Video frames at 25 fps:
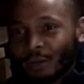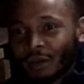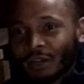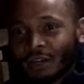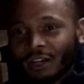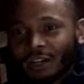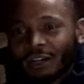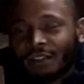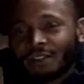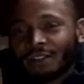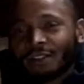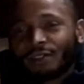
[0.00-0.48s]

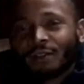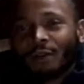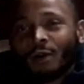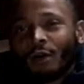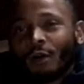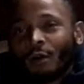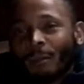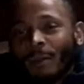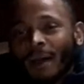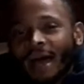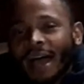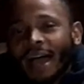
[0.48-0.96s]
Because
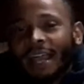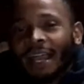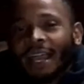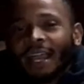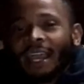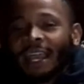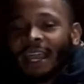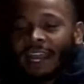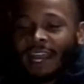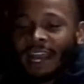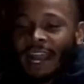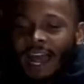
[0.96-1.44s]
on my
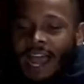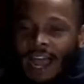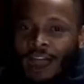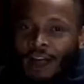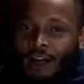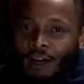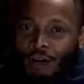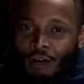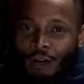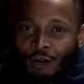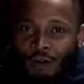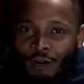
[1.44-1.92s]
end,
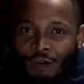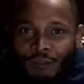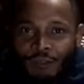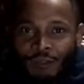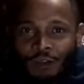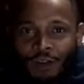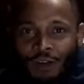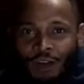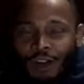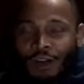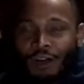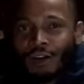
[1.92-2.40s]
I heard
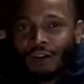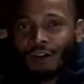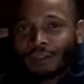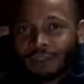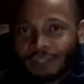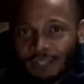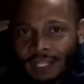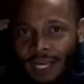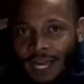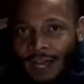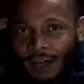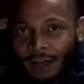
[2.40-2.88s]
for a long
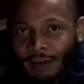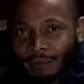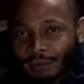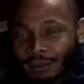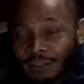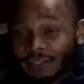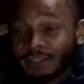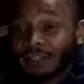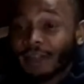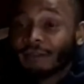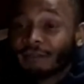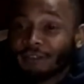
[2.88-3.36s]
time,
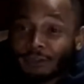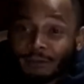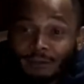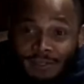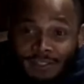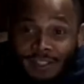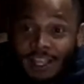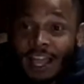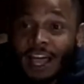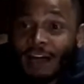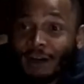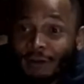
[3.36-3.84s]
because I'm from the
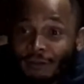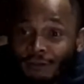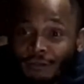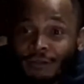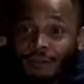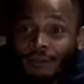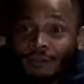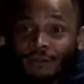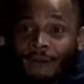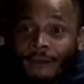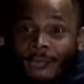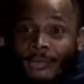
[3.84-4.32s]
South.
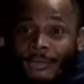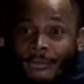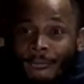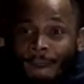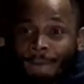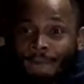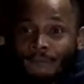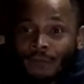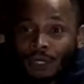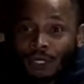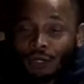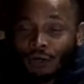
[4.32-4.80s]

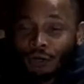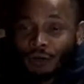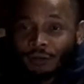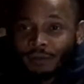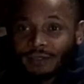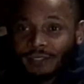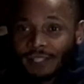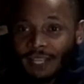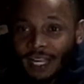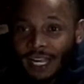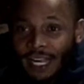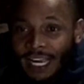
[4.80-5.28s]
You know what I'm
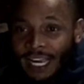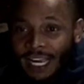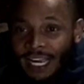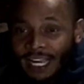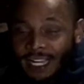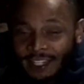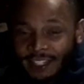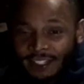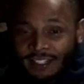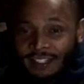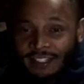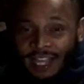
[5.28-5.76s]
saying?
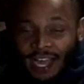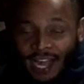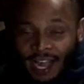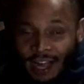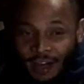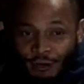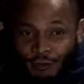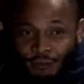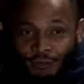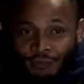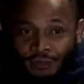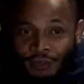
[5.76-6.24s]
In the
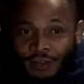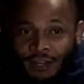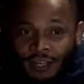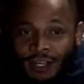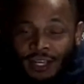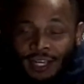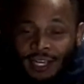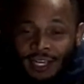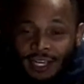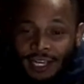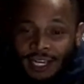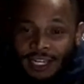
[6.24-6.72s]
South,
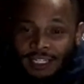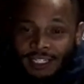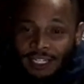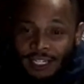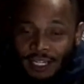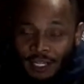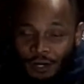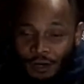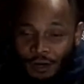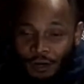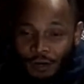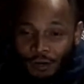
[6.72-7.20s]
they
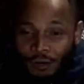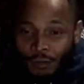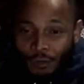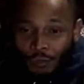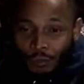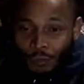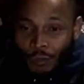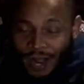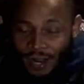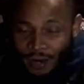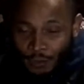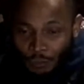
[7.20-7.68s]
tell
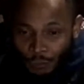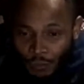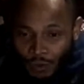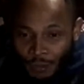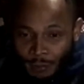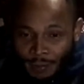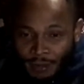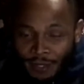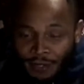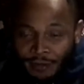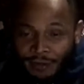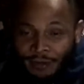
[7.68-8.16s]
white
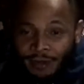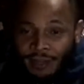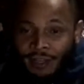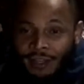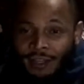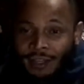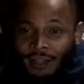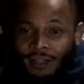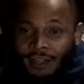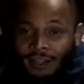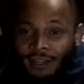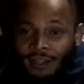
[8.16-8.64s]
women
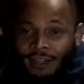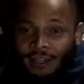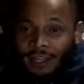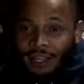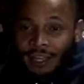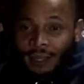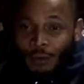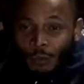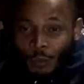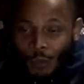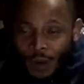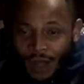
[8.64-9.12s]

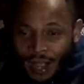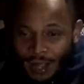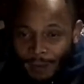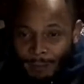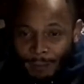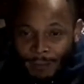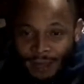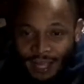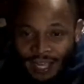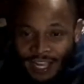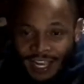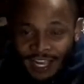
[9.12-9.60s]
and white
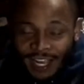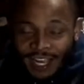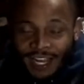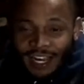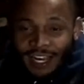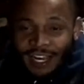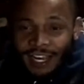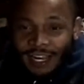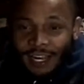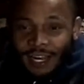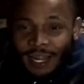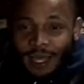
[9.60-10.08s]

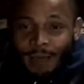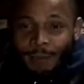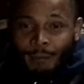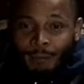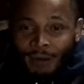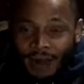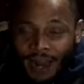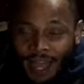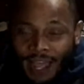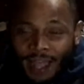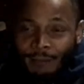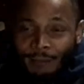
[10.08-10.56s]
men that
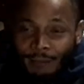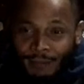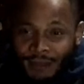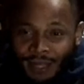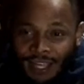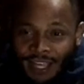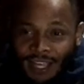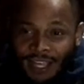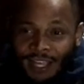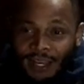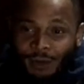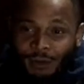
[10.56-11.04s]
black
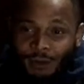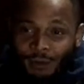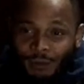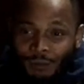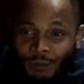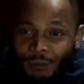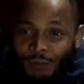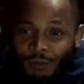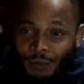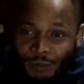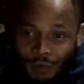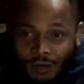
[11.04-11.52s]
men
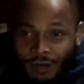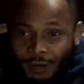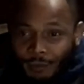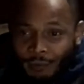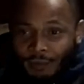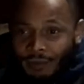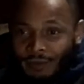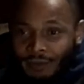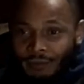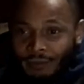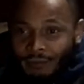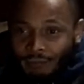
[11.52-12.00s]
will
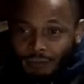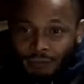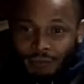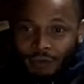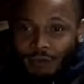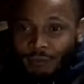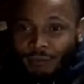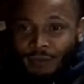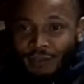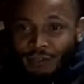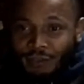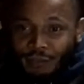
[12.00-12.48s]
come and
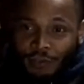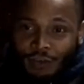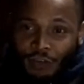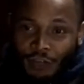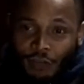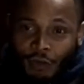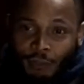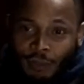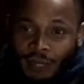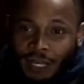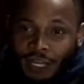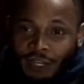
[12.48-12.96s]
pretty much fuck
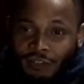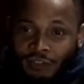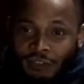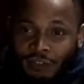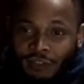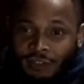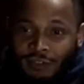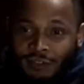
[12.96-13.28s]
your bitch.